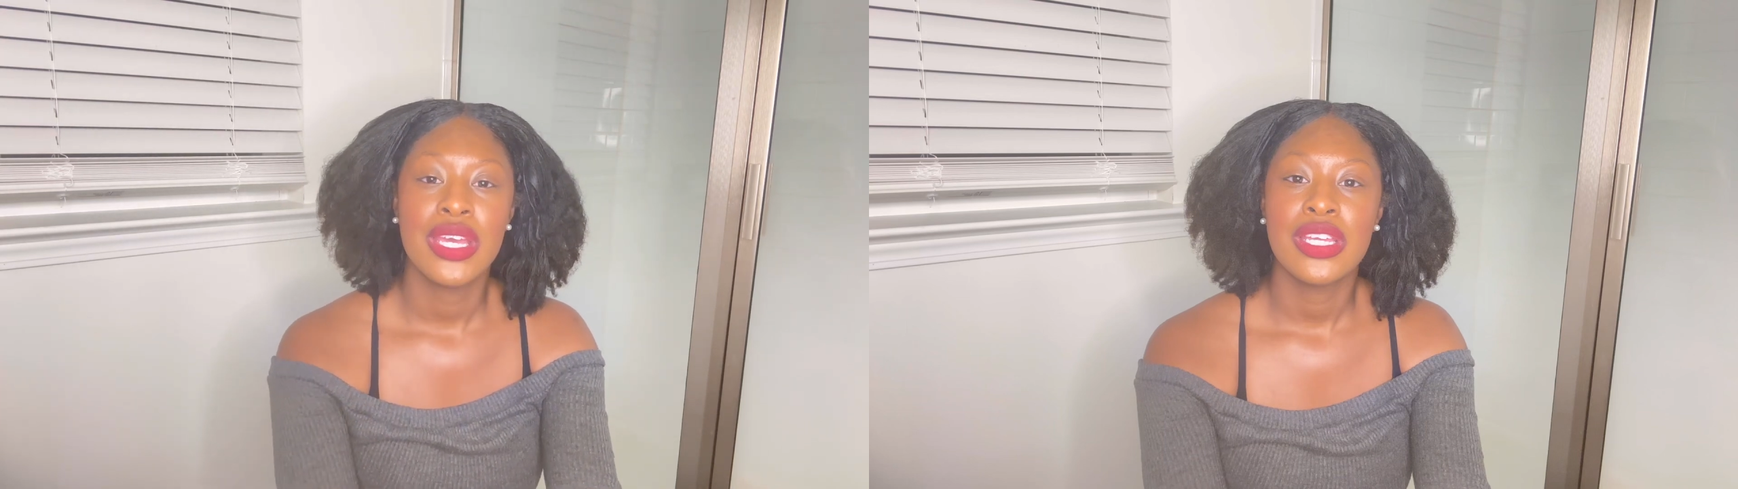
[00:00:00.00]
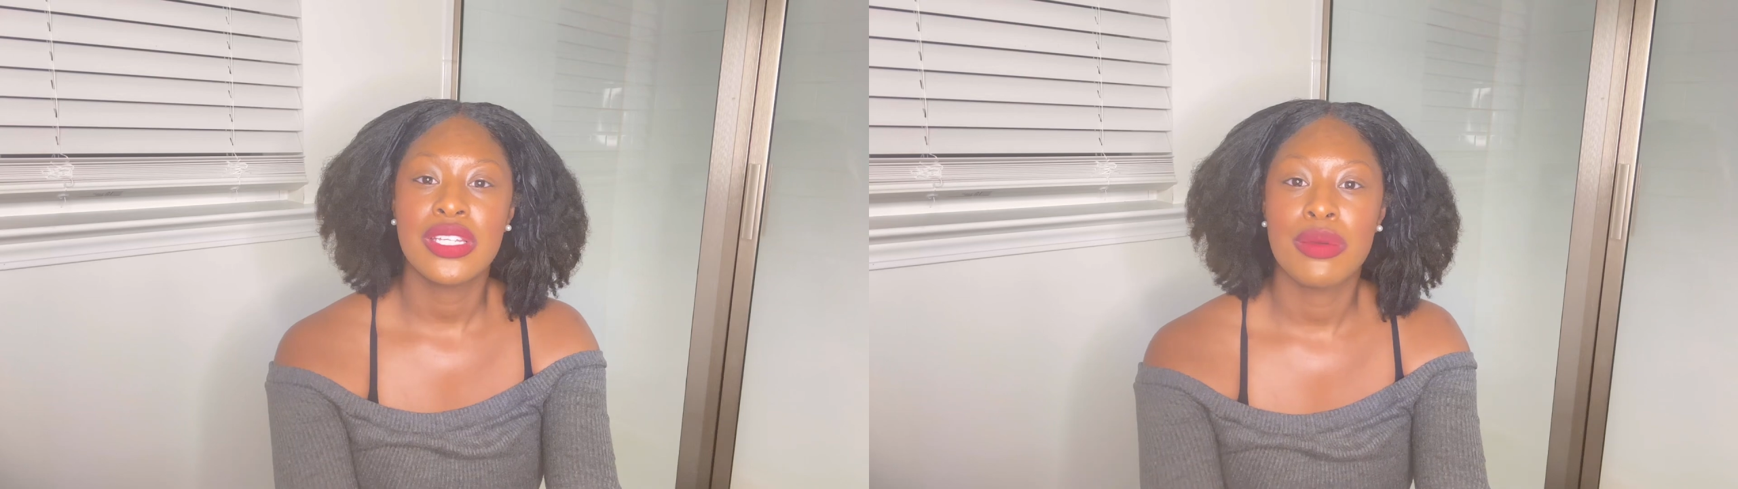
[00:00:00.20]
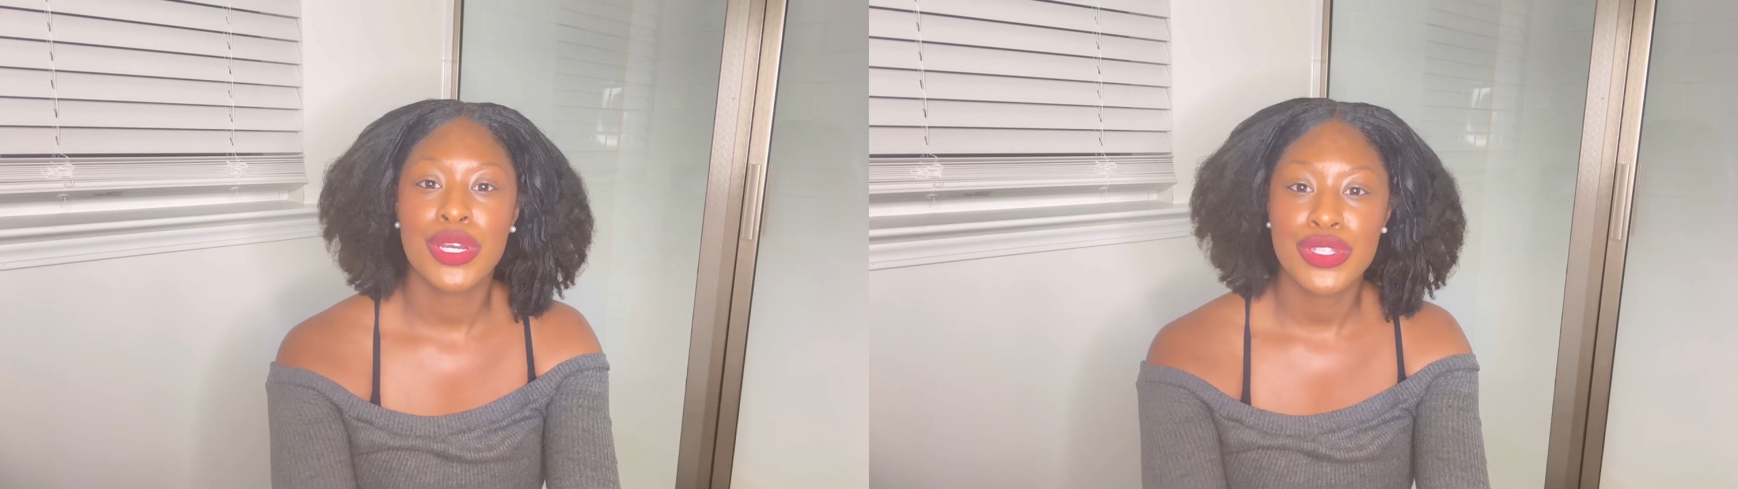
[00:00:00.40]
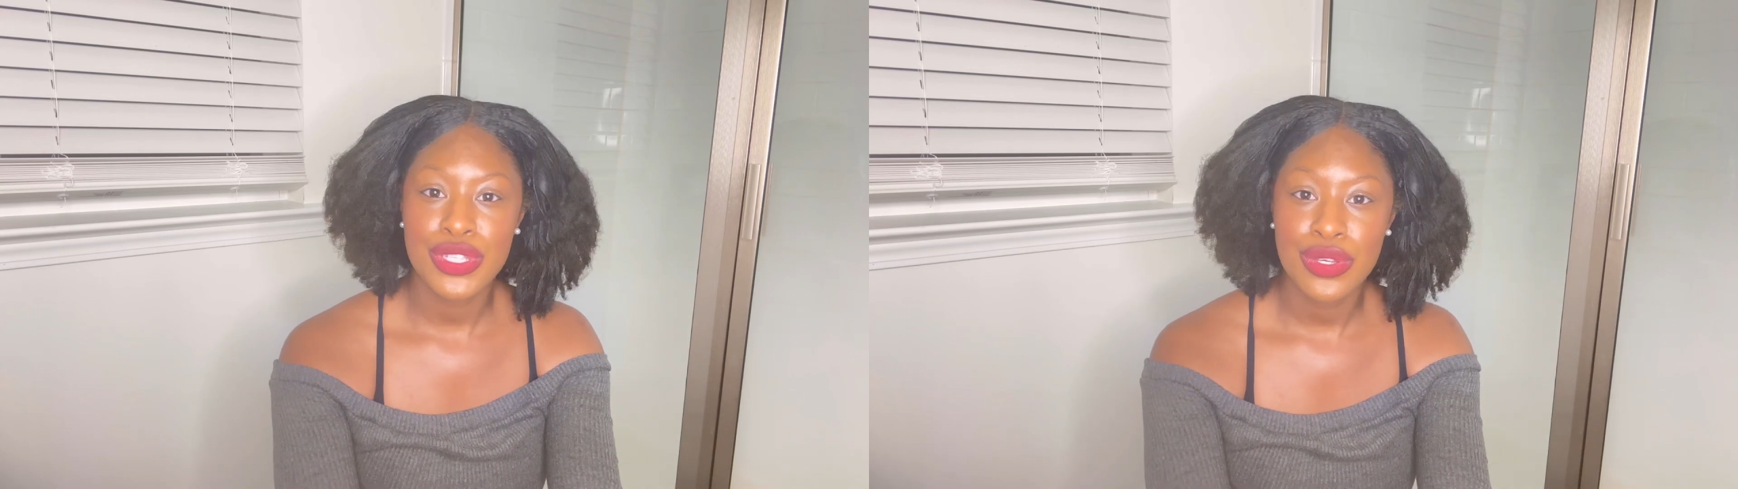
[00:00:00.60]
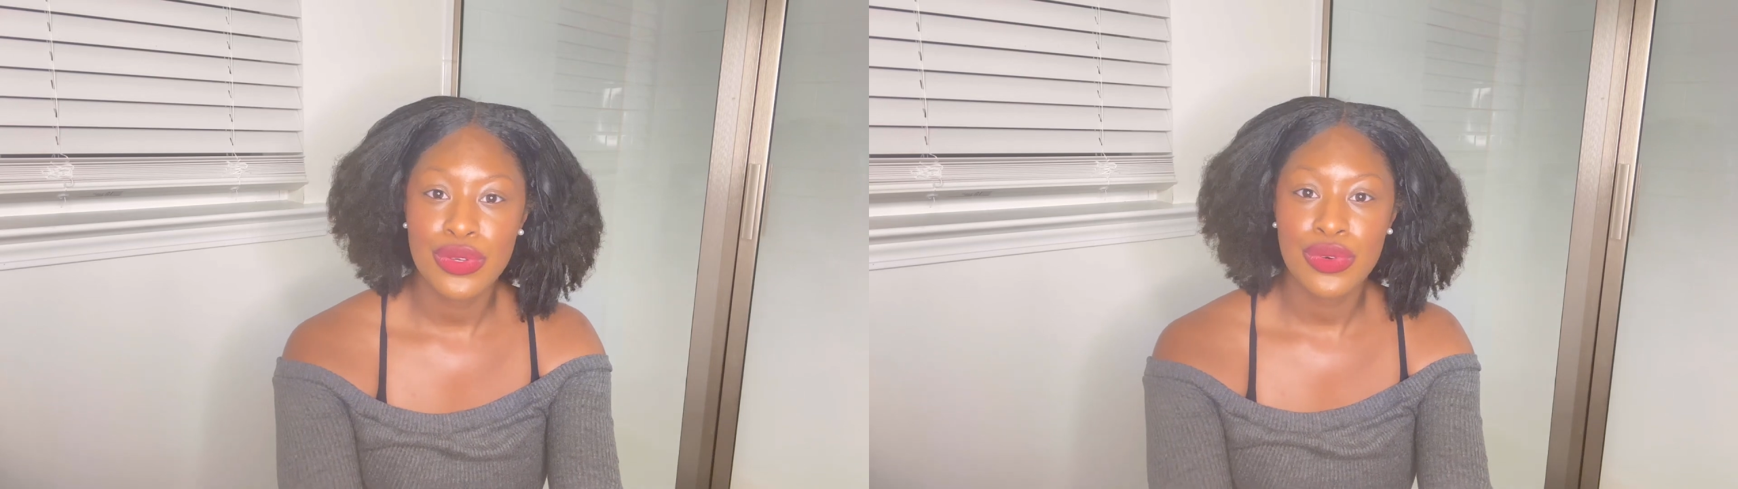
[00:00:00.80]
Number
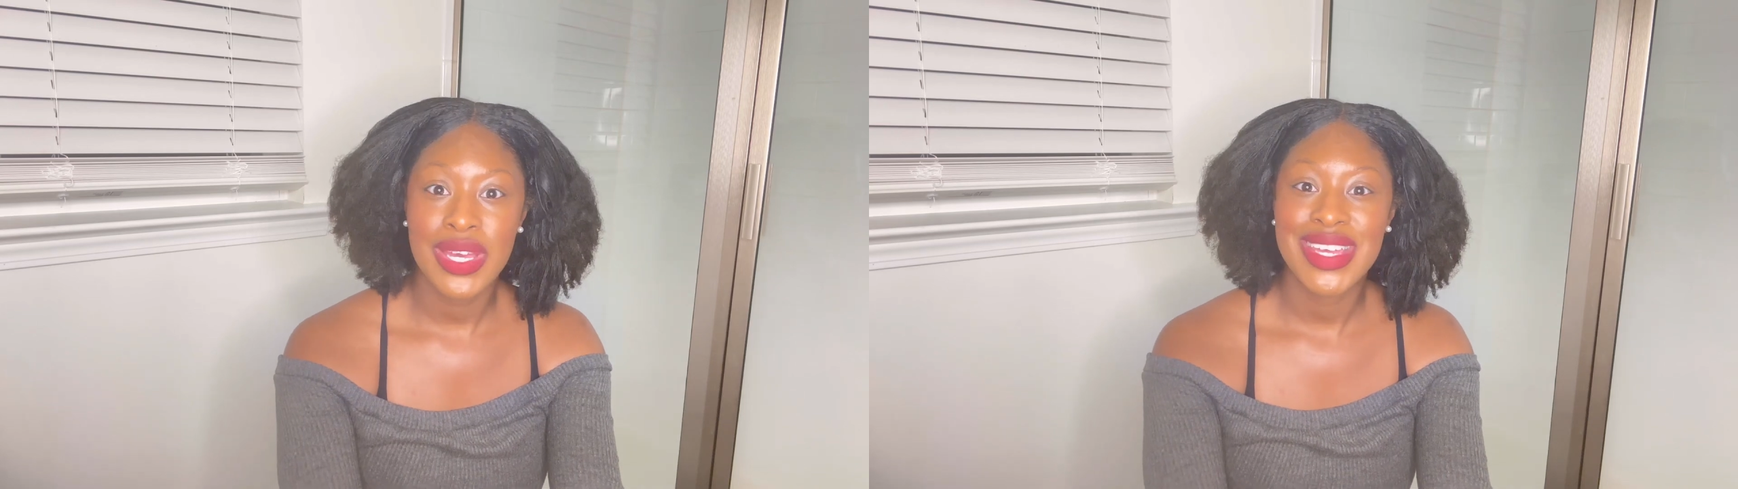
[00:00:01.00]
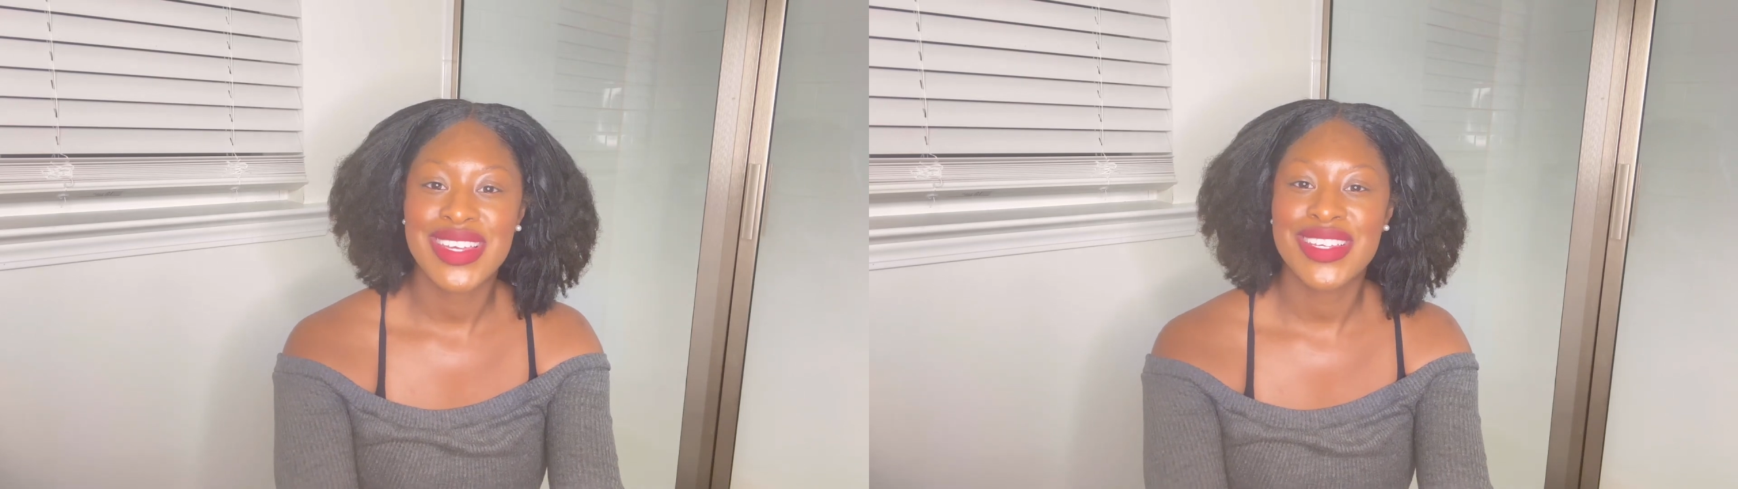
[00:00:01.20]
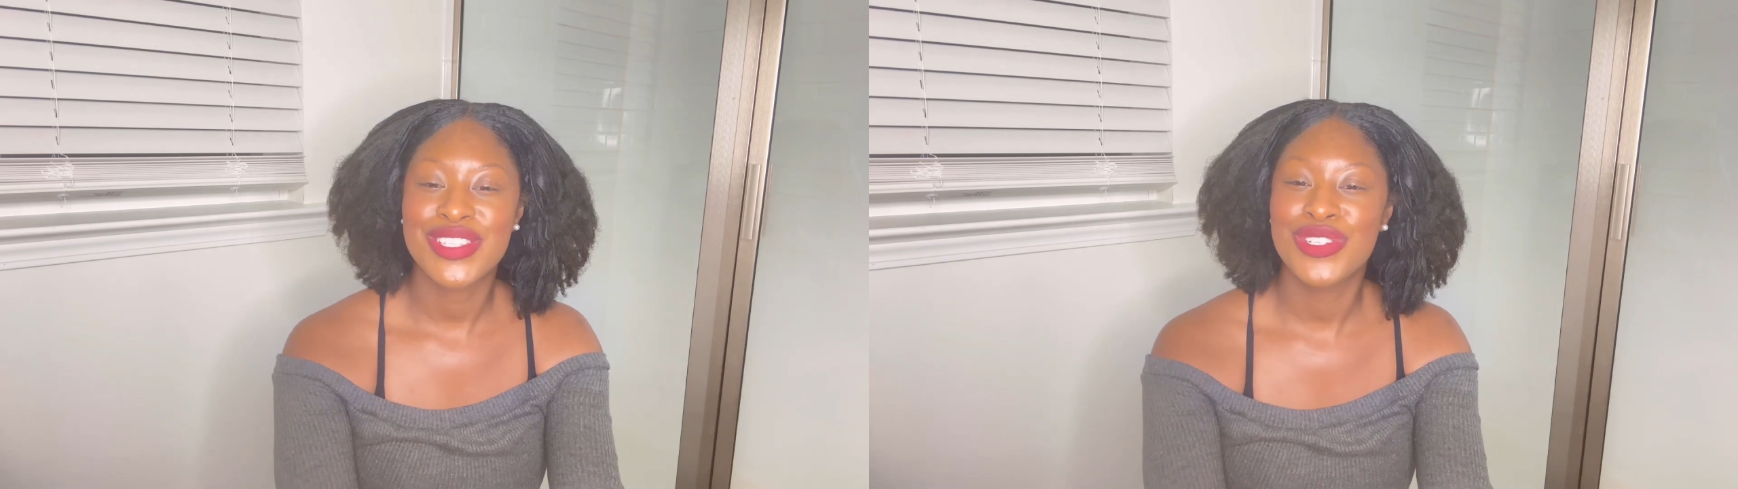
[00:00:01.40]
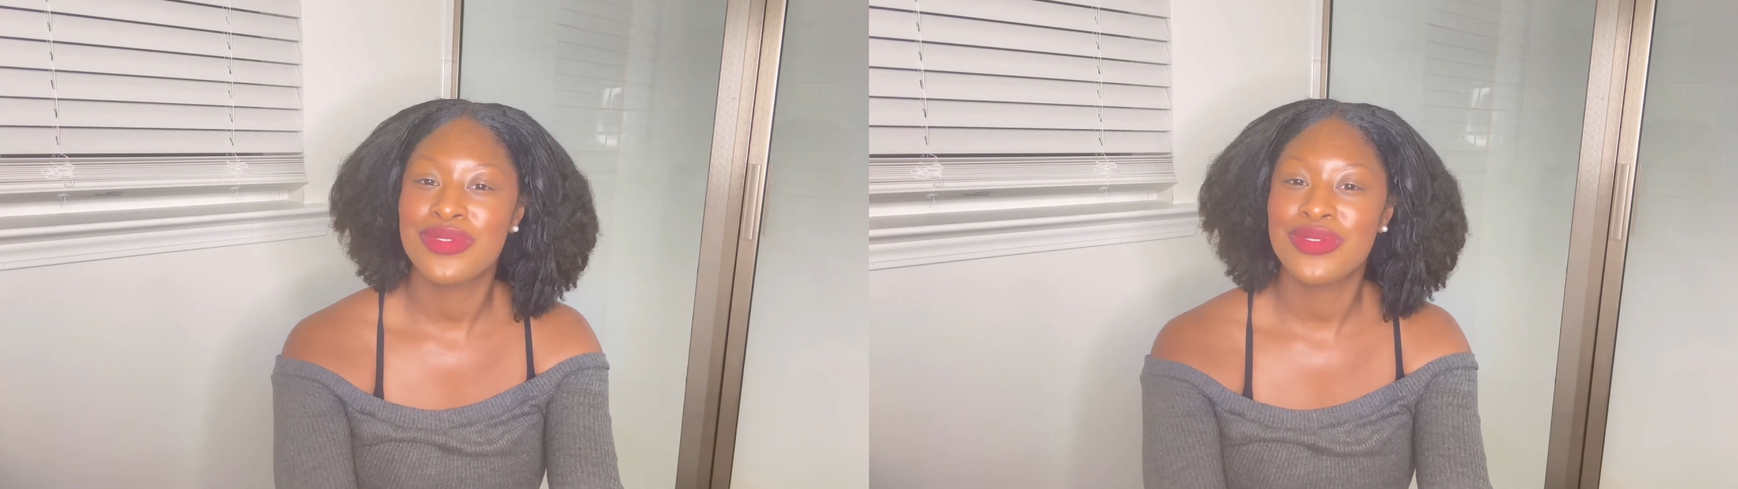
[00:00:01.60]
two is do